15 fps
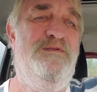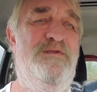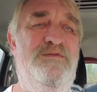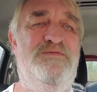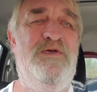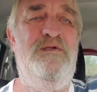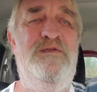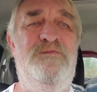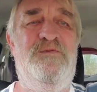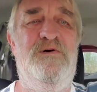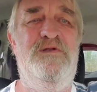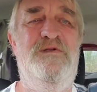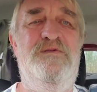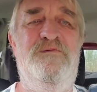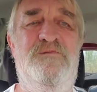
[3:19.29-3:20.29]
in
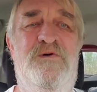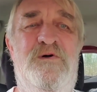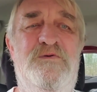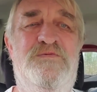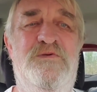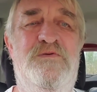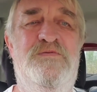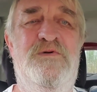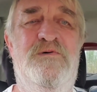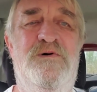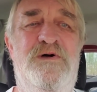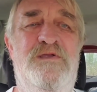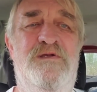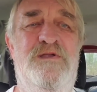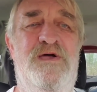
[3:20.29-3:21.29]
74, of course, there's
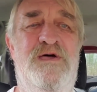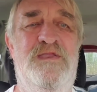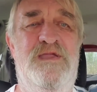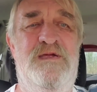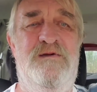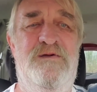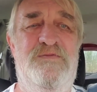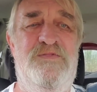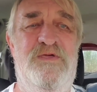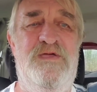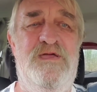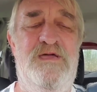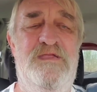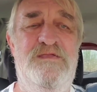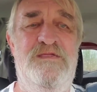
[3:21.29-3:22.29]
no internet and
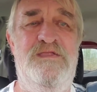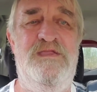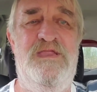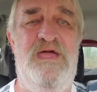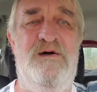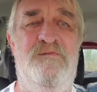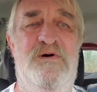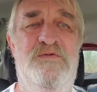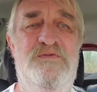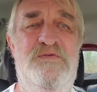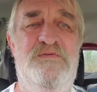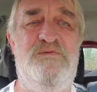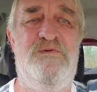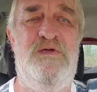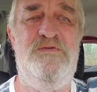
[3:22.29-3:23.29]
everything, and you didn't have all
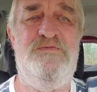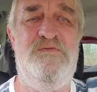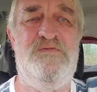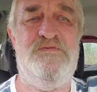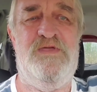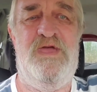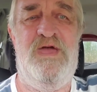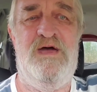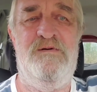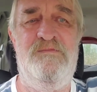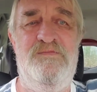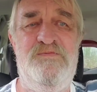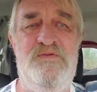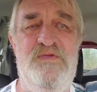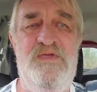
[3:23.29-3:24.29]
these crazy
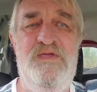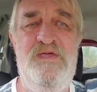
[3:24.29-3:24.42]
scams.